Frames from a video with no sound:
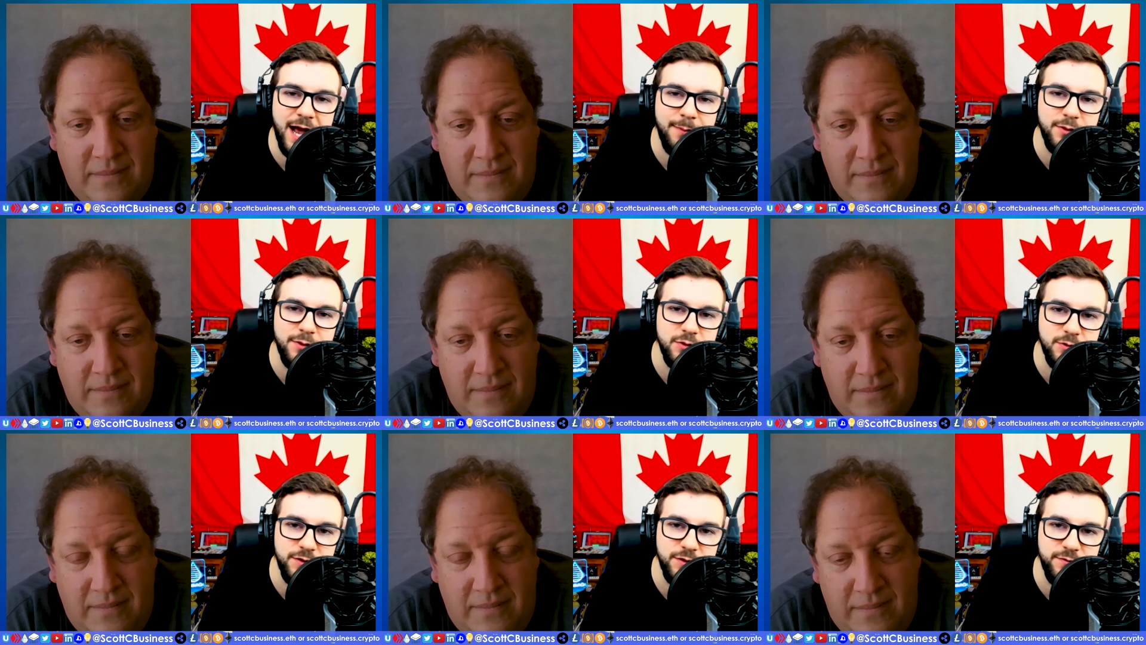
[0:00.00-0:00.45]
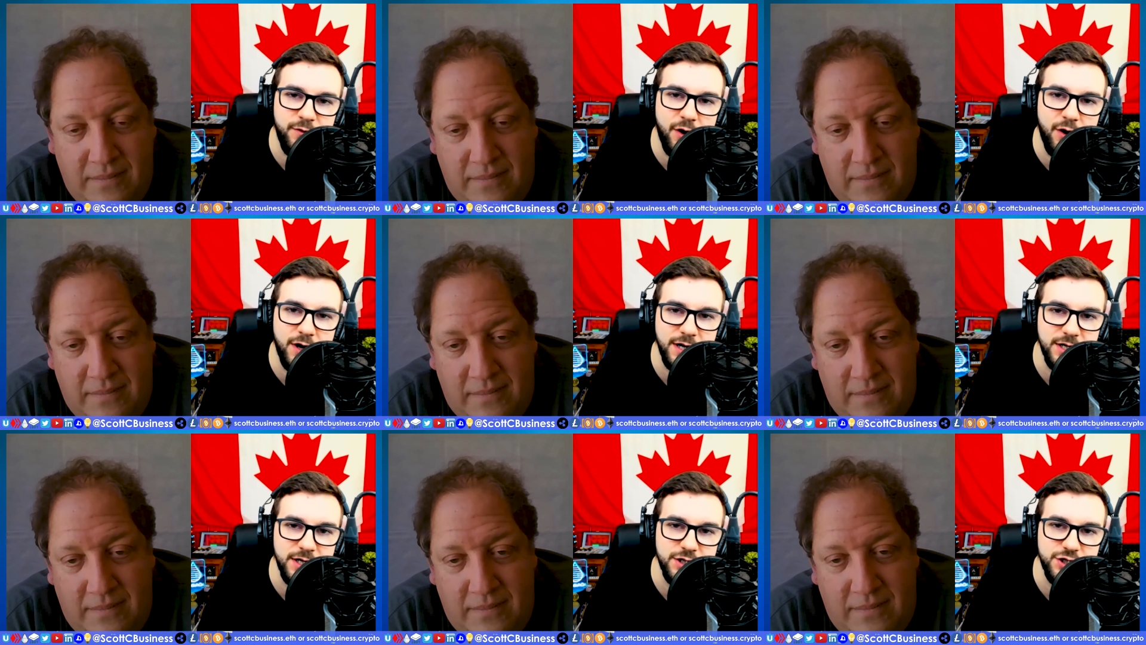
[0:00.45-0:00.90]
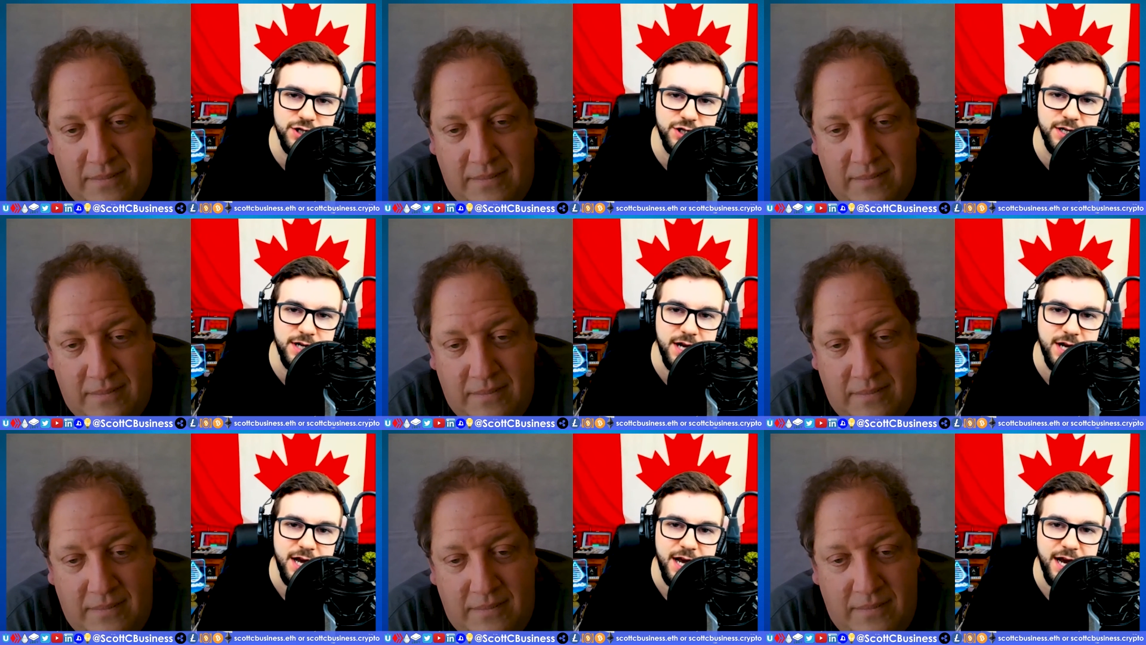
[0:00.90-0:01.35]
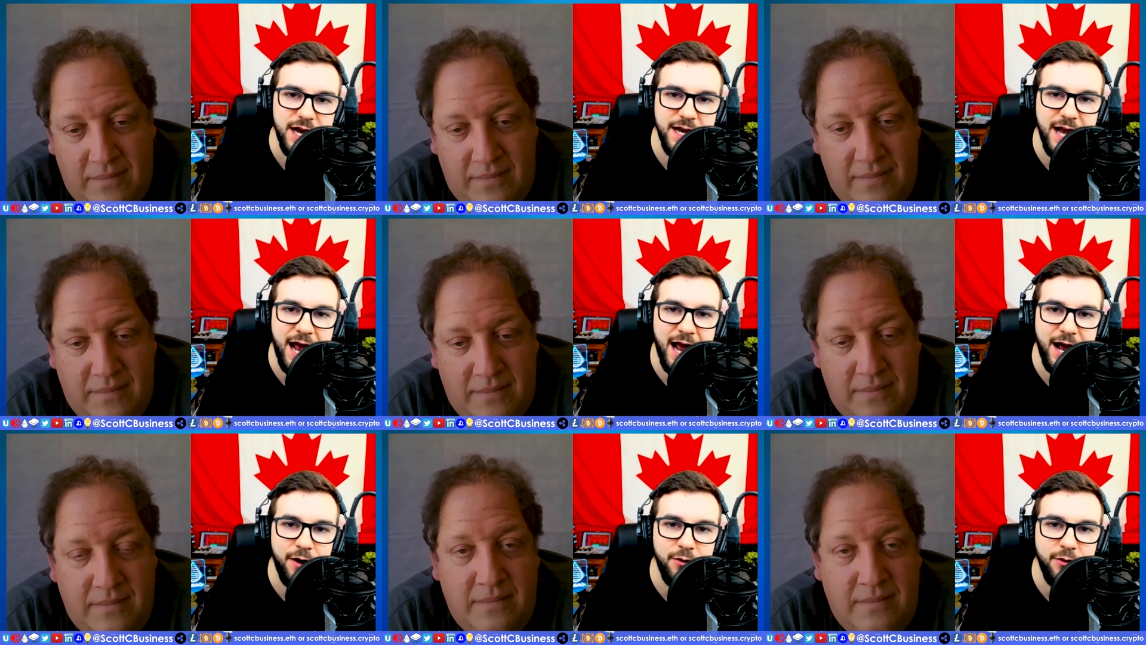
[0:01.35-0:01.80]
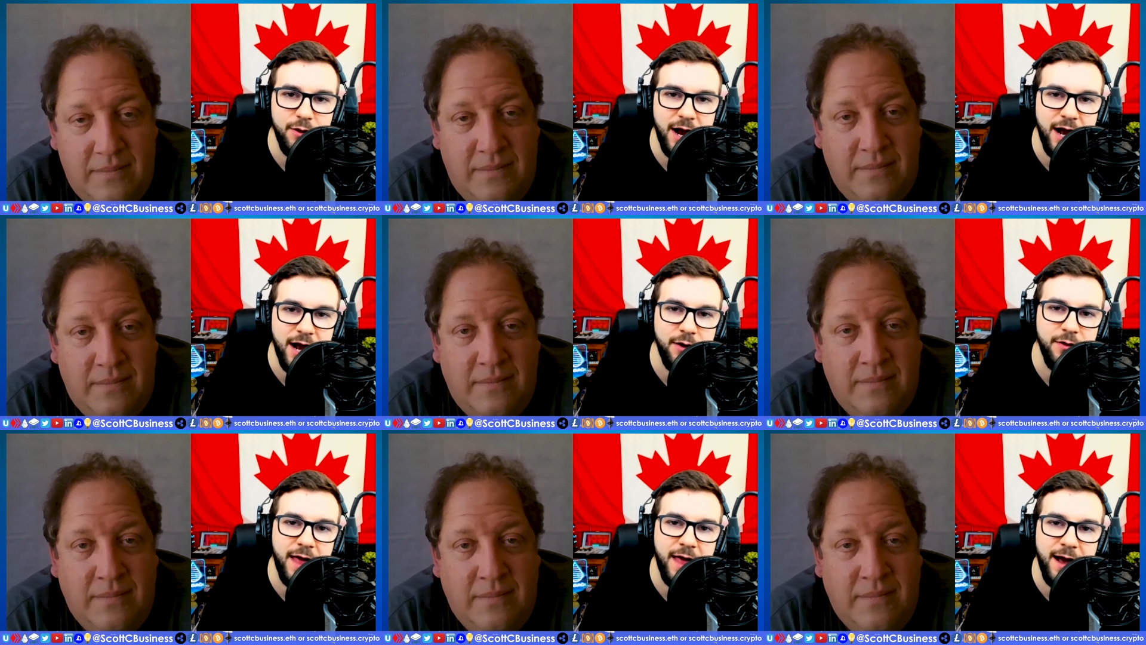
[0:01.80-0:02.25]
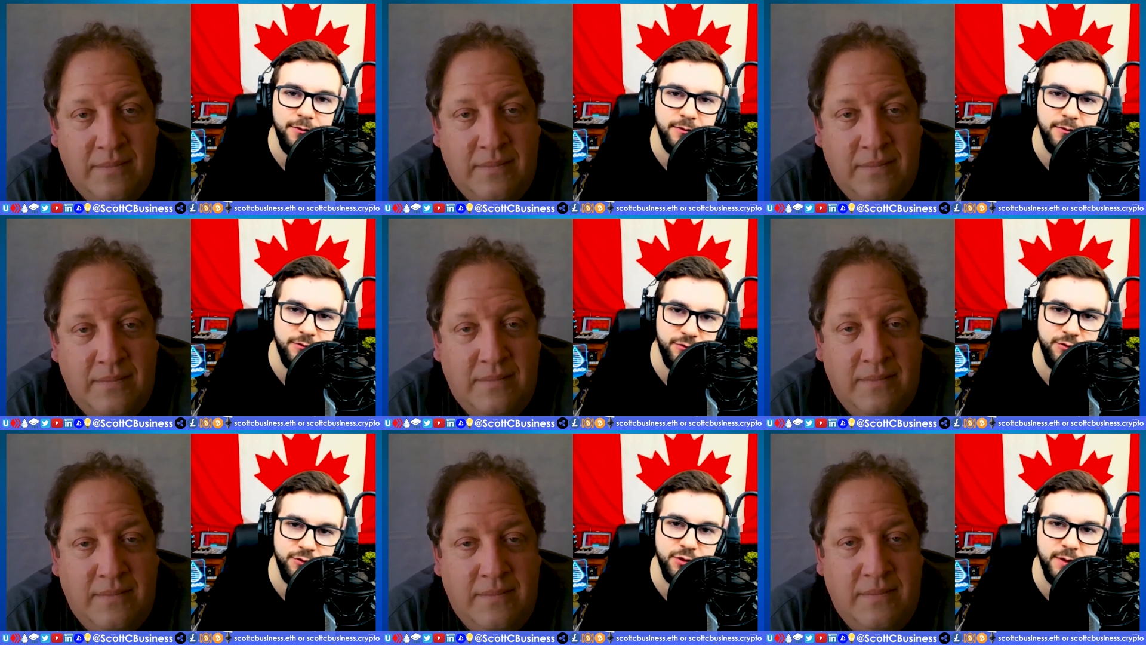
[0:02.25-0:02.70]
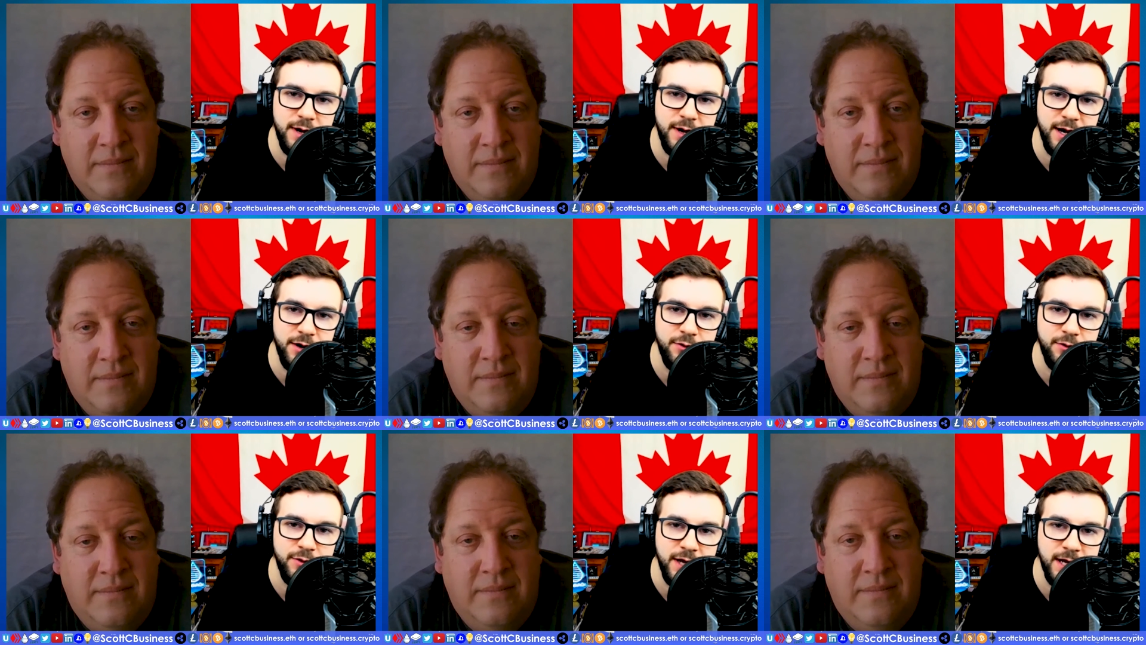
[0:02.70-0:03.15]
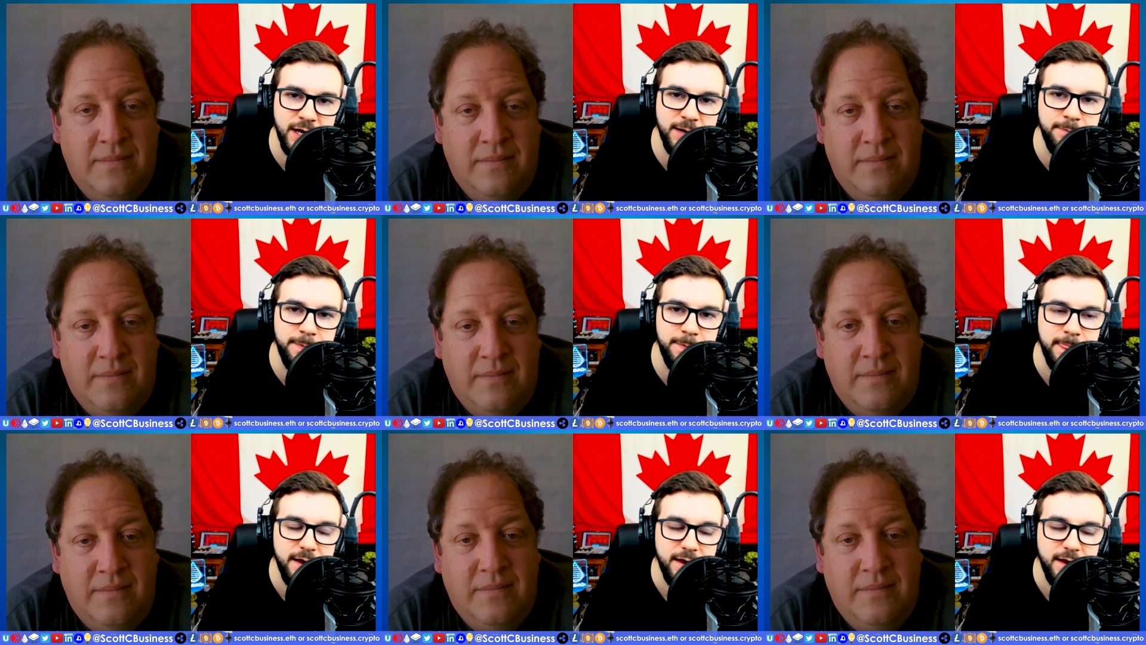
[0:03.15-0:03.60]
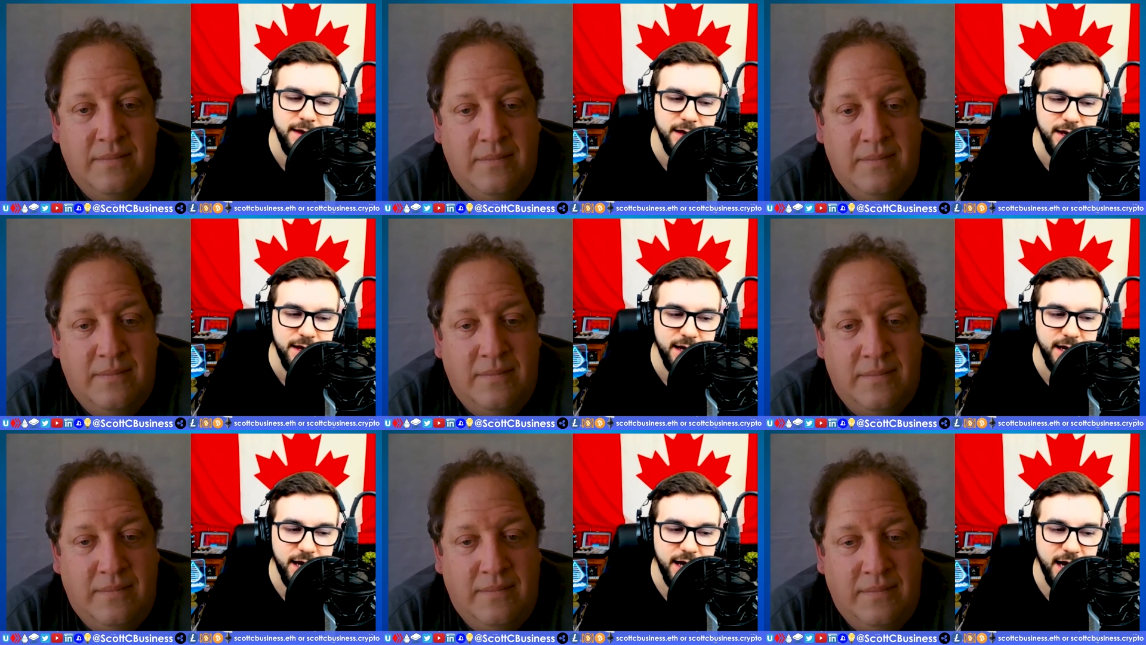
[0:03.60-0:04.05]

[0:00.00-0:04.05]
Speaker 1: what happened with Vonage and and how how that grew out and